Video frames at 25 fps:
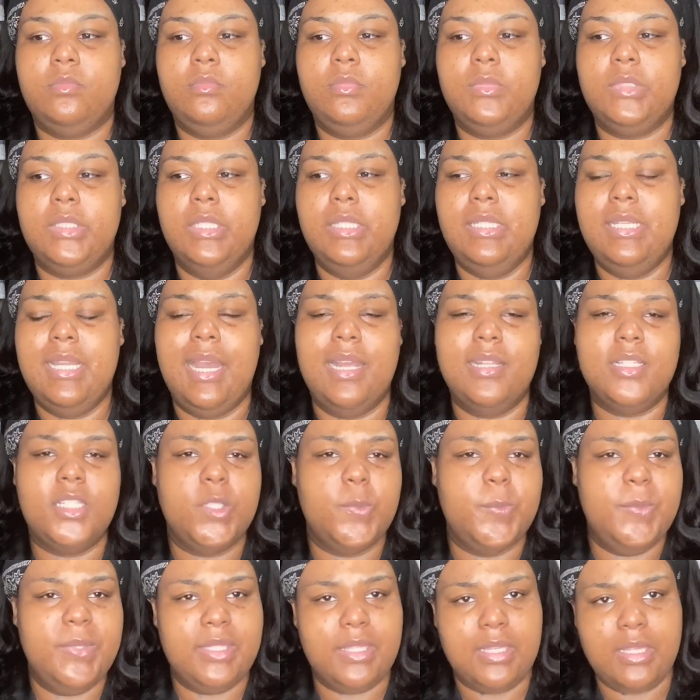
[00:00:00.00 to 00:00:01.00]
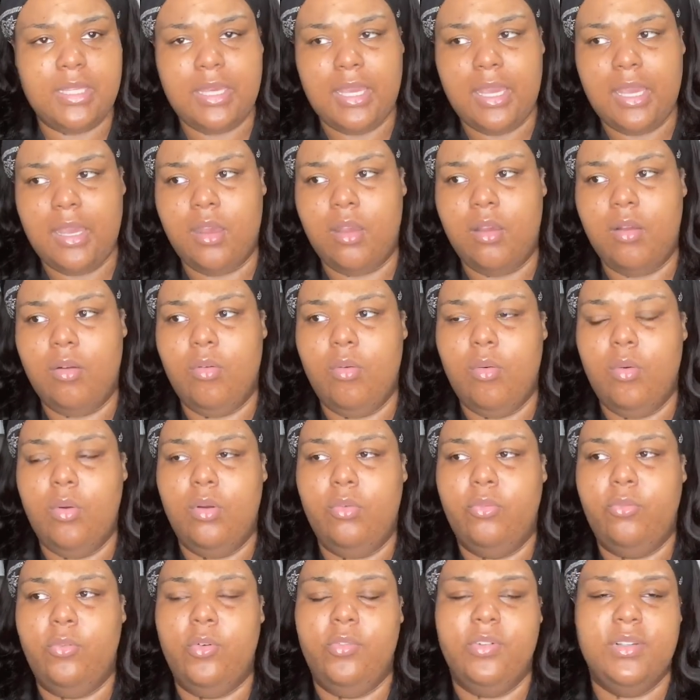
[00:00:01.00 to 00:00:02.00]
not speaking out, or
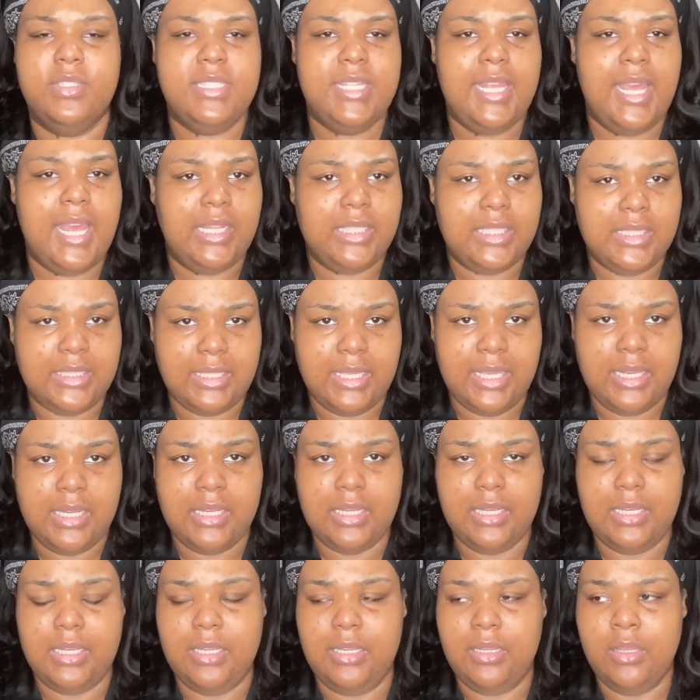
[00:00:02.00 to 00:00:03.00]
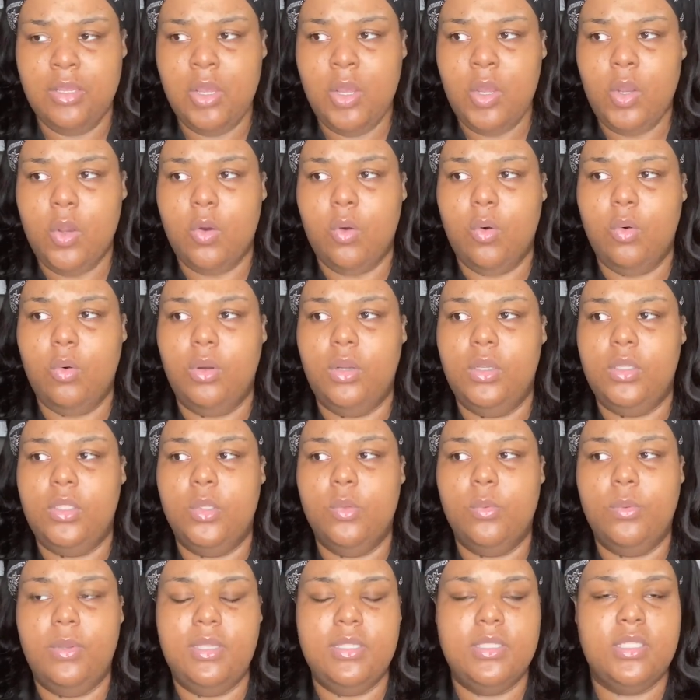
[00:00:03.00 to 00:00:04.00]
for retaliating, or
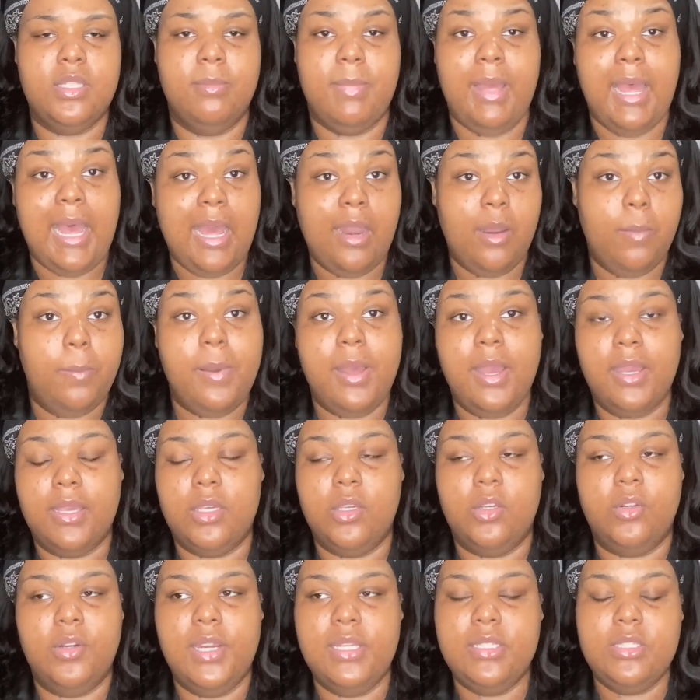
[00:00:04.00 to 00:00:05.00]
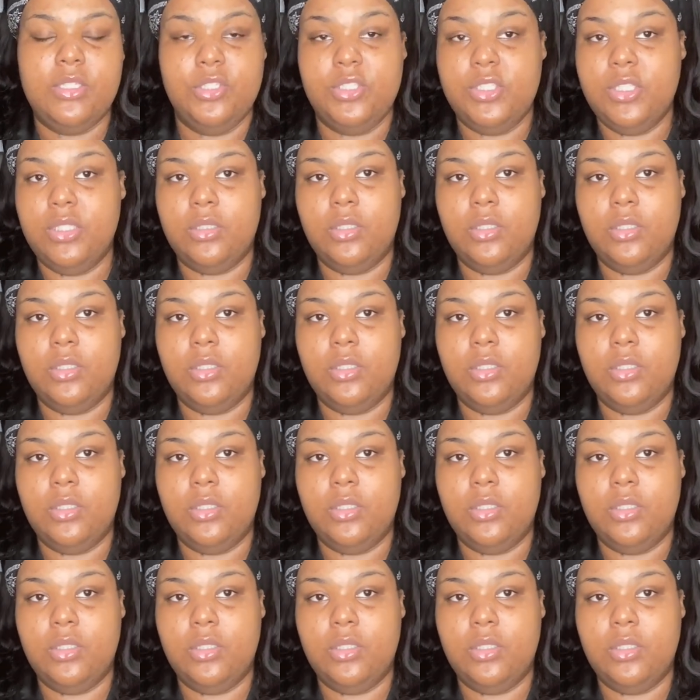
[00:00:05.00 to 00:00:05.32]
doing some out-of-pocket crazy shit that